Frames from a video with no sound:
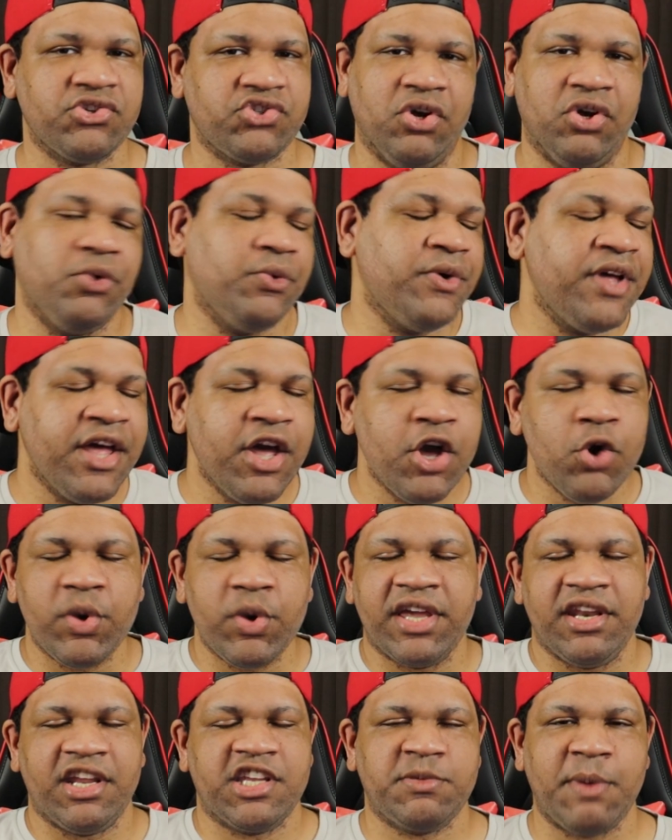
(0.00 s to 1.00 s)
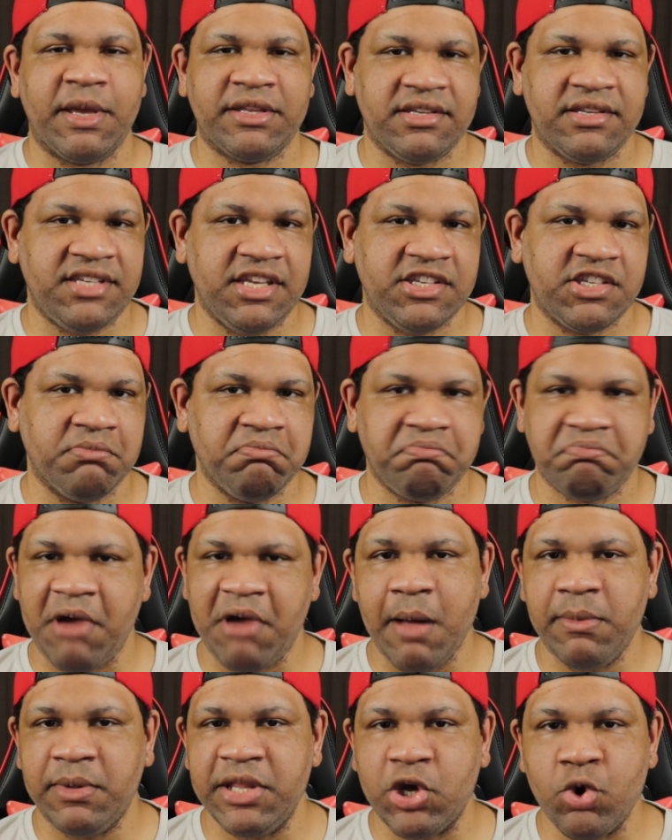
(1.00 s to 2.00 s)
so we can expect to see some
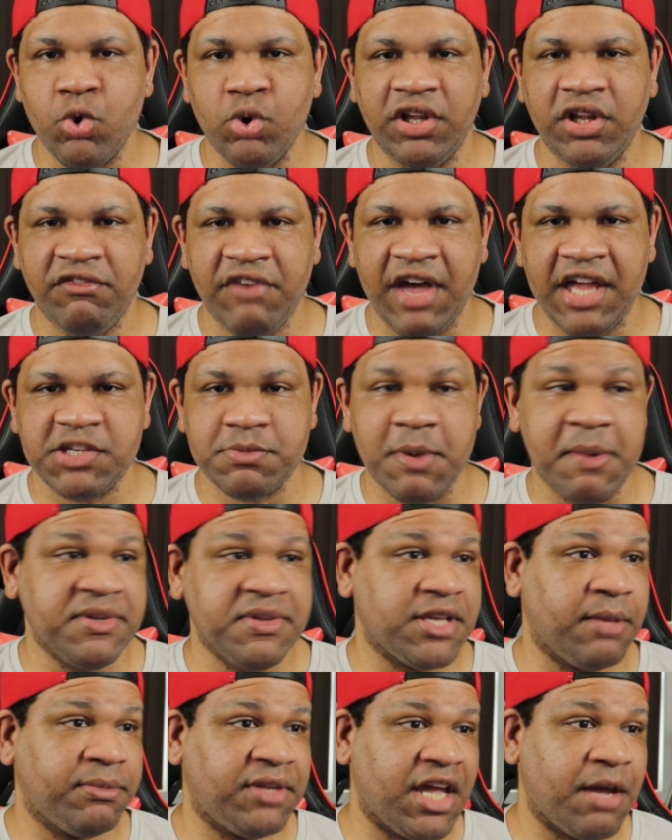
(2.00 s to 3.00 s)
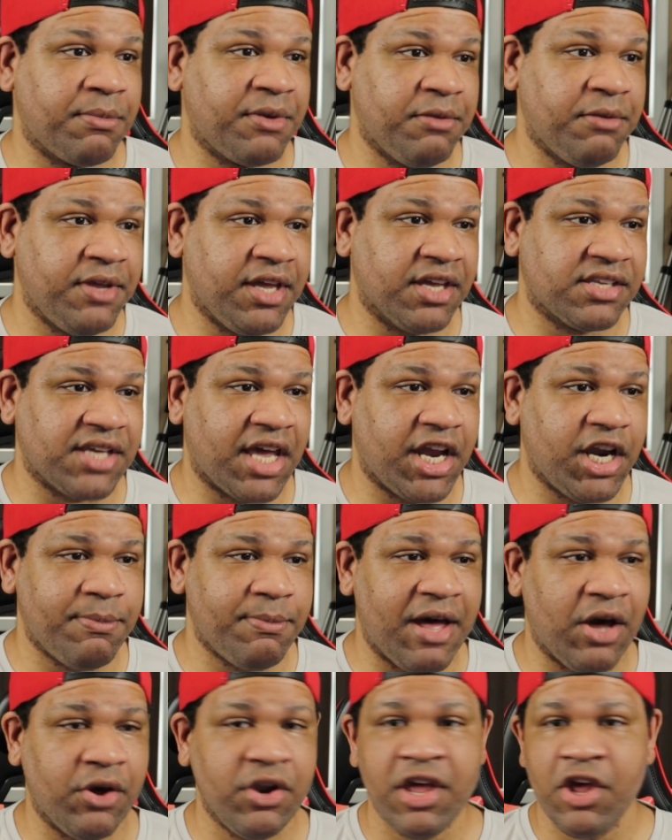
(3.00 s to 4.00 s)
probably cool events, maybe something I'm gonna be excited
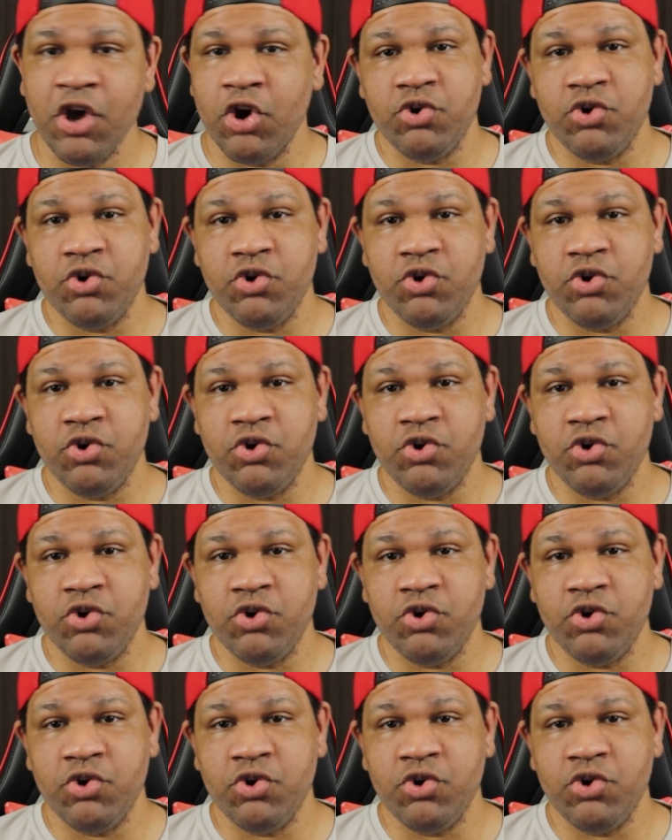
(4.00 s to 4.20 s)
about.